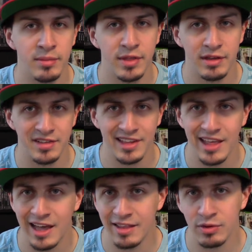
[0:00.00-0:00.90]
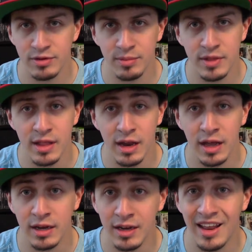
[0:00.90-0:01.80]
things like that. That was something that
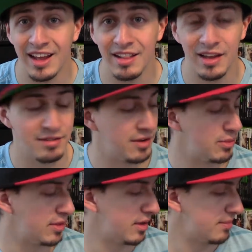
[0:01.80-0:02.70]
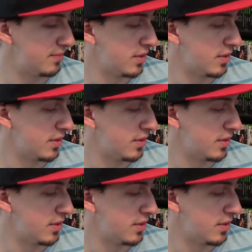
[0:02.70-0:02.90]
I did, had a lot of fun with it.